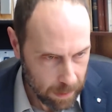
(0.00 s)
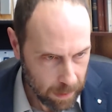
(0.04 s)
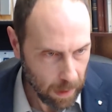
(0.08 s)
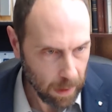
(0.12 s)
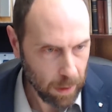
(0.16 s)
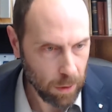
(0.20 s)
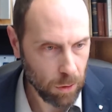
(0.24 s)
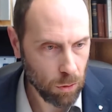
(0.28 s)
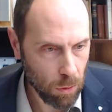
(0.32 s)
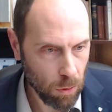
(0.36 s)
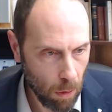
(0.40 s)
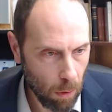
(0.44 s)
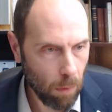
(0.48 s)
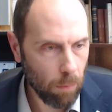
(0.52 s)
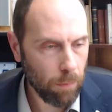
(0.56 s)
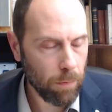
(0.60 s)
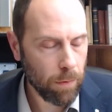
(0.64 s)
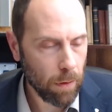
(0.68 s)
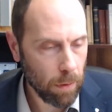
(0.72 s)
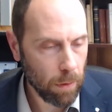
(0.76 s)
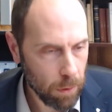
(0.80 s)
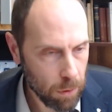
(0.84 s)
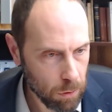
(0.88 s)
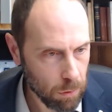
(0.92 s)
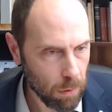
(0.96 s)
They drove
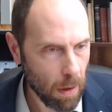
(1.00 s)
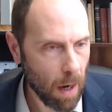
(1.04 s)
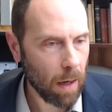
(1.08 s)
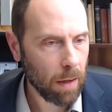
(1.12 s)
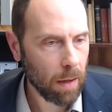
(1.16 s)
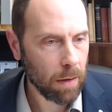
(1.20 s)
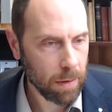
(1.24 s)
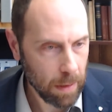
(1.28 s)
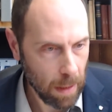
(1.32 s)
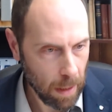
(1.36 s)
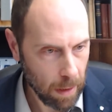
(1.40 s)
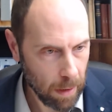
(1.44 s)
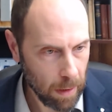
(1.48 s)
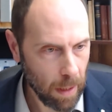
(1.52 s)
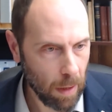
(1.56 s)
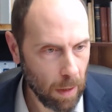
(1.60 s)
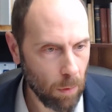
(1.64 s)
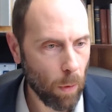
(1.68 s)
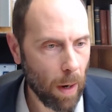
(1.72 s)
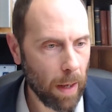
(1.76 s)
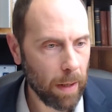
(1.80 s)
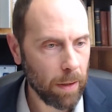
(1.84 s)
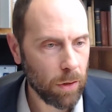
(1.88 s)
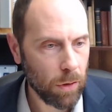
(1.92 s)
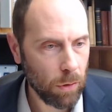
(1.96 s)
their trucks and they
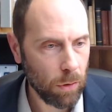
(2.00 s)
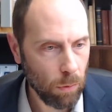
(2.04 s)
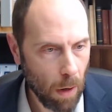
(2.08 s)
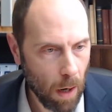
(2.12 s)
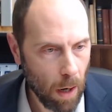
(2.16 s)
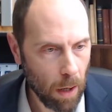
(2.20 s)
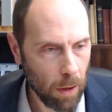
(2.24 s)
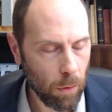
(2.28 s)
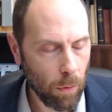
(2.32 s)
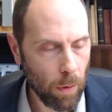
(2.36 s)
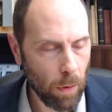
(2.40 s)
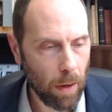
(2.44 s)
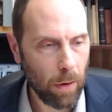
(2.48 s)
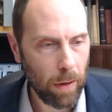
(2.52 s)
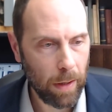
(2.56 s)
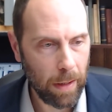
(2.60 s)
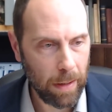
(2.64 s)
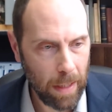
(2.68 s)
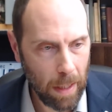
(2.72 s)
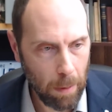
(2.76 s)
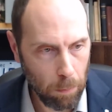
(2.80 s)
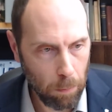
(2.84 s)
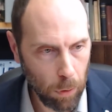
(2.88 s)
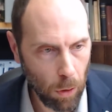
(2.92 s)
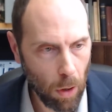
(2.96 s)
went to Ottawa
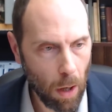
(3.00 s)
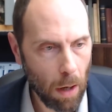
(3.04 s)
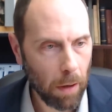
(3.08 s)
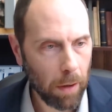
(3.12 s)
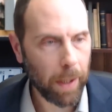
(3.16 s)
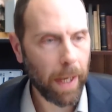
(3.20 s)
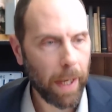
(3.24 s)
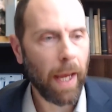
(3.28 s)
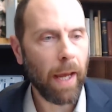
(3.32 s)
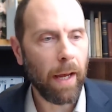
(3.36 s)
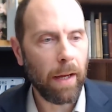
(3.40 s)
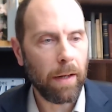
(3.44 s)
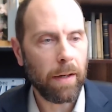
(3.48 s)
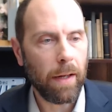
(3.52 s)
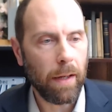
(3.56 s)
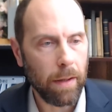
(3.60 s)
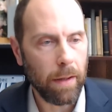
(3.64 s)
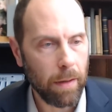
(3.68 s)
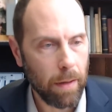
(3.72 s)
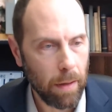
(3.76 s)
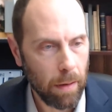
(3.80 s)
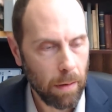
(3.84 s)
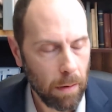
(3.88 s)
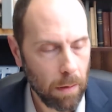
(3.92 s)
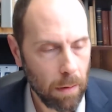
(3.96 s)
and they
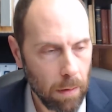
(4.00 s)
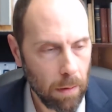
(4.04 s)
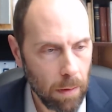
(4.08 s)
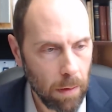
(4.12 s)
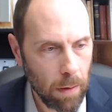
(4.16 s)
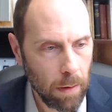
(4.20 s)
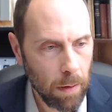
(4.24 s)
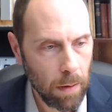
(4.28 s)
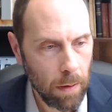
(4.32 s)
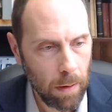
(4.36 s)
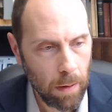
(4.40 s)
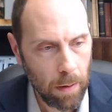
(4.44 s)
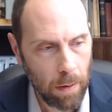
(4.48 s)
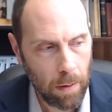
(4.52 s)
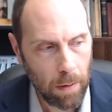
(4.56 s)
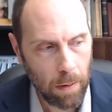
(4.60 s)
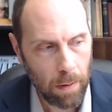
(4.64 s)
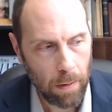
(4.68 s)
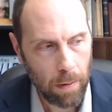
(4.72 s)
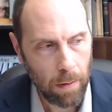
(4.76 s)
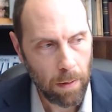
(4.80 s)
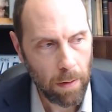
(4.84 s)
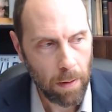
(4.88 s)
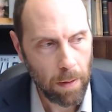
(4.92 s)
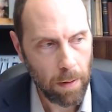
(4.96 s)
blockaded
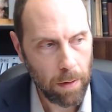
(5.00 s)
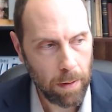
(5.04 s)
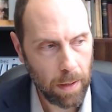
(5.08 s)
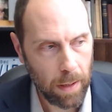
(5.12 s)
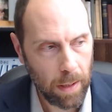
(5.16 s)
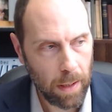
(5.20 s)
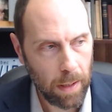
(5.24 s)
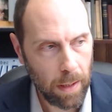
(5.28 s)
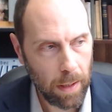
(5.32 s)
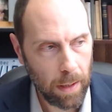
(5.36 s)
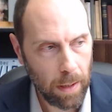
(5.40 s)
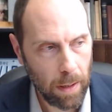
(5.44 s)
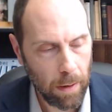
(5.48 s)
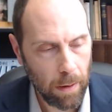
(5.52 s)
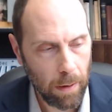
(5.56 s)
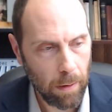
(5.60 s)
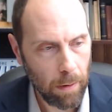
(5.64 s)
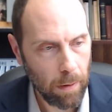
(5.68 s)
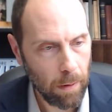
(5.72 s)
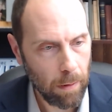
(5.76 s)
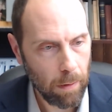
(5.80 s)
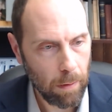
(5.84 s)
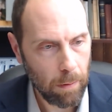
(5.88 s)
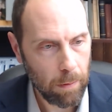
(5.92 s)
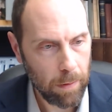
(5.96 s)
the
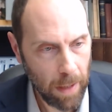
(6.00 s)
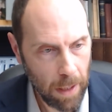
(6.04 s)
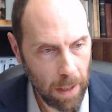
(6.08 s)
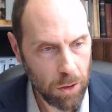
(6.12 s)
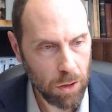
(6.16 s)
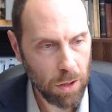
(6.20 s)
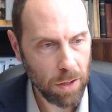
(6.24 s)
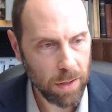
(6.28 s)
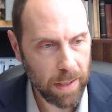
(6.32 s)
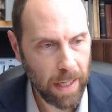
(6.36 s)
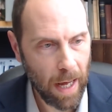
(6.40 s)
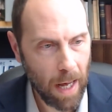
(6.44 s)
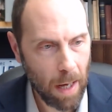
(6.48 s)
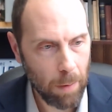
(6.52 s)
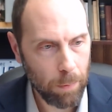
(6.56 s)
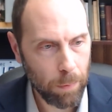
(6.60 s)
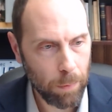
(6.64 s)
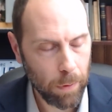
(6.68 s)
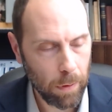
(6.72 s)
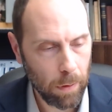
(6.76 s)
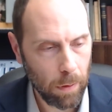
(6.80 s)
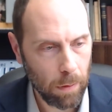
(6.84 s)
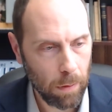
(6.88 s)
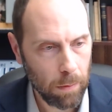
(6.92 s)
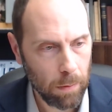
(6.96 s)
nation's
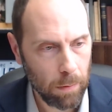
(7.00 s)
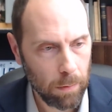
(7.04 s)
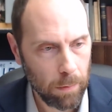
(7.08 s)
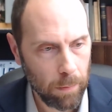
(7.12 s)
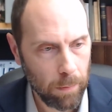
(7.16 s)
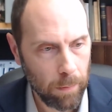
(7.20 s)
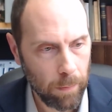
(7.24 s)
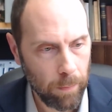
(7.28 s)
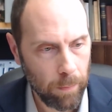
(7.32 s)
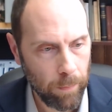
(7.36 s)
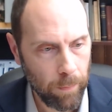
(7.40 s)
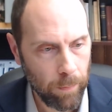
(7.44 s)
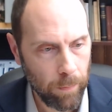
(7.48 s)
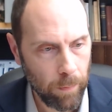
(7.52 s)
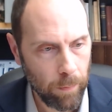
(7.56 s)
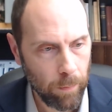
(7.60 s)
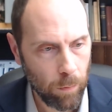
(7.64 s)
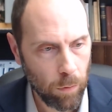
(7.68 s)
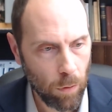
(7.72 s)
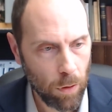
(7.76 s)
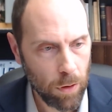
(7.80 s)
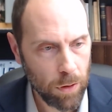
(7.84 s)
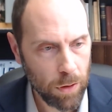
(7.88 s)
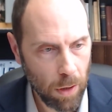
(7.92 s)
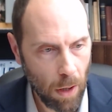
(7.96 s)
capital
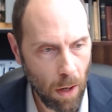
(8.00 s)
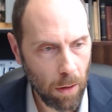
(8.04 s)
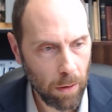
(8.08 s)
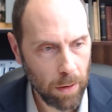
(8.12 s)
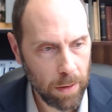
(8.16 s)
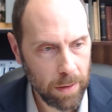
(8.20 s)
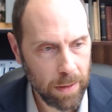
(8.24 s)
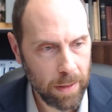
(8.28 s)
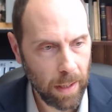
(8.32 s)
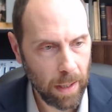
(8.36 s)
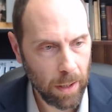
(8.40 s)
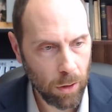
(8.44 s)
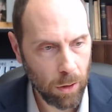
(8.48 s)
for as long as they